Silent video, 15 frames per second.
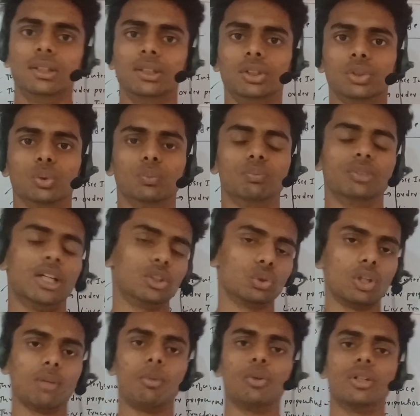So that's
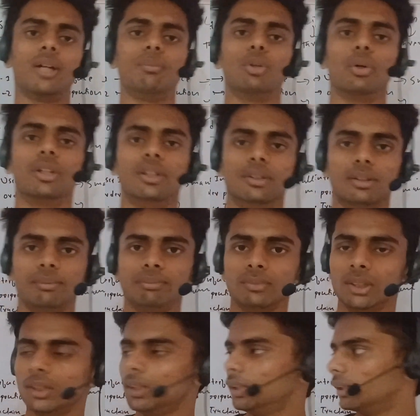all about I am talking here.
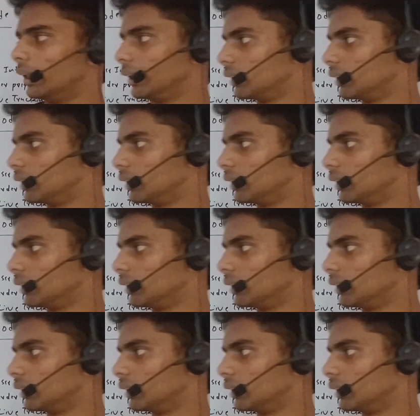Like